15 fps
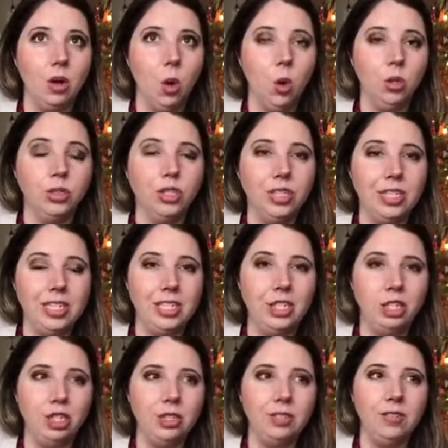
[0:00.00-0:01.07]
older
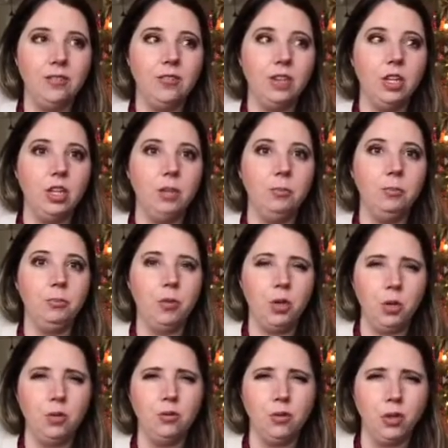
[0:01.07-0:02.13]
teens just feel
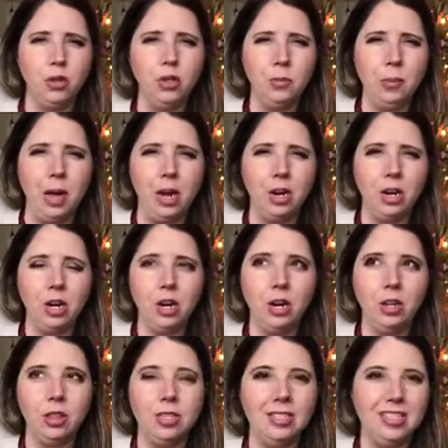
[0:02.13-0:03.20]
beautiful no
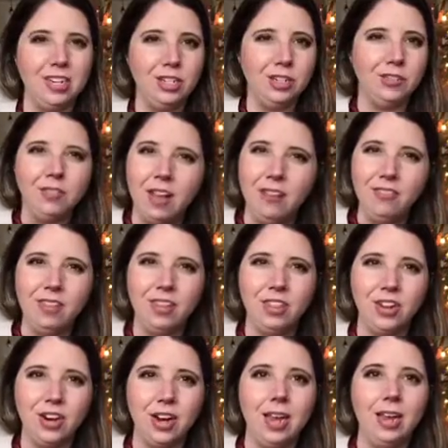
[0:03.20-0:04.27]
matter the stage of life
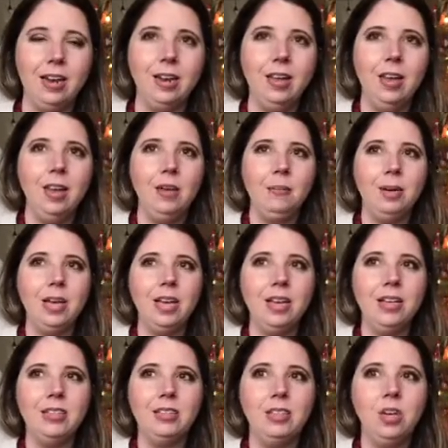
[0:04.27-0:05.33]
that they're in,
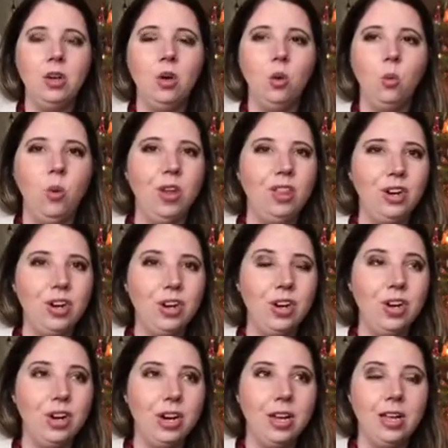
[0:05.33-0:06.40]
because
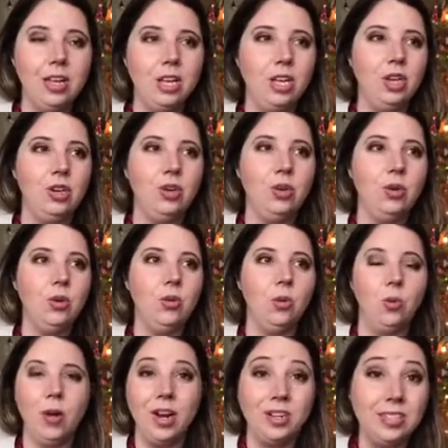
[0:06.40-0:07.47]
whether
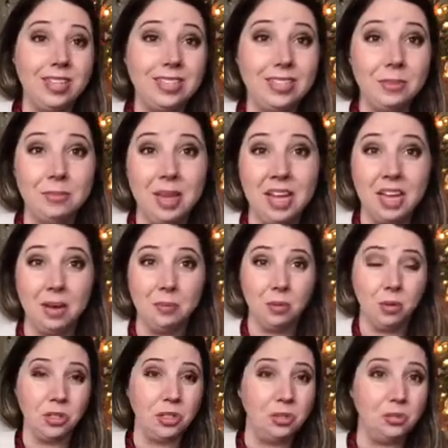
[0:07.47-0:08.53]
you wear tons of makeup
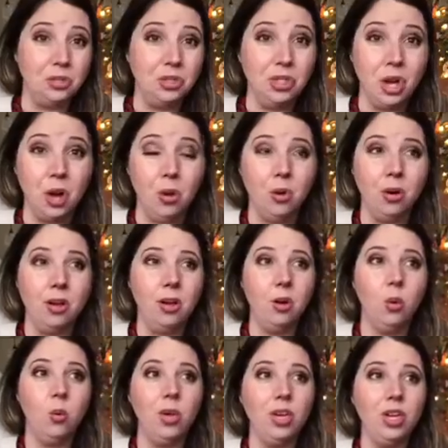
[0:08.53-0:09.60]
or you don't,
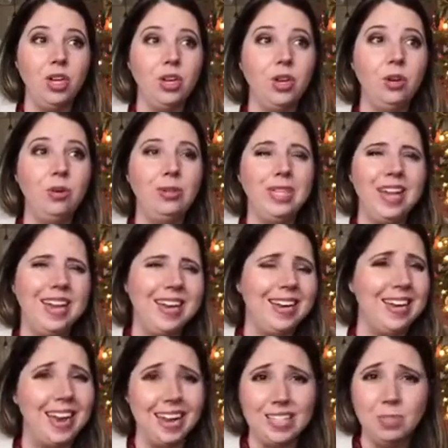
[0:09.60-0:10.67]
when you take a
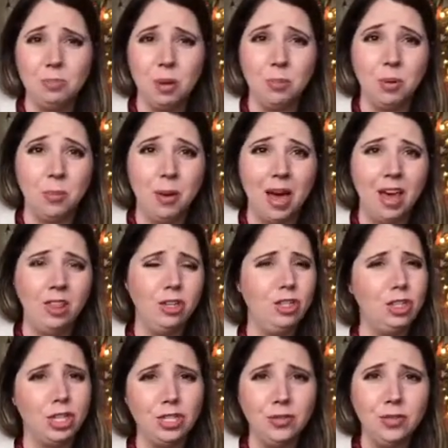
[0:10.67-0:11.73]
nice bubble bath
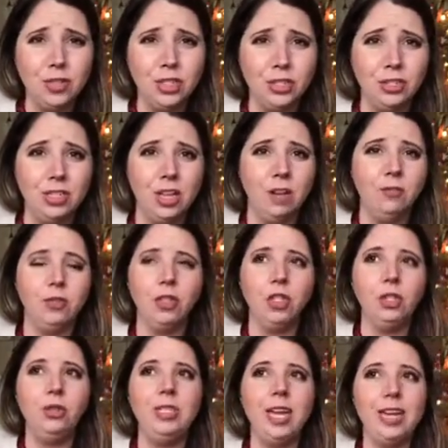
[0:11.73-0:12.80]
just for yourself, or
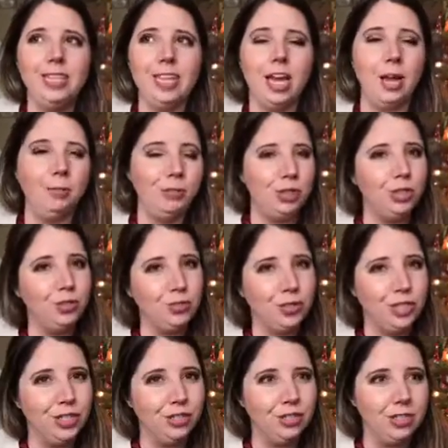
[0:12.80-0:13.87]
you take time just
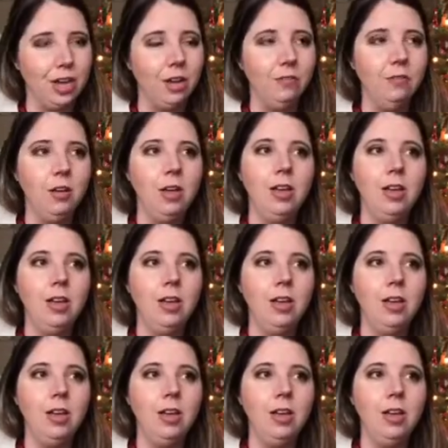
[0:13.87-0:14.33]
for yourself,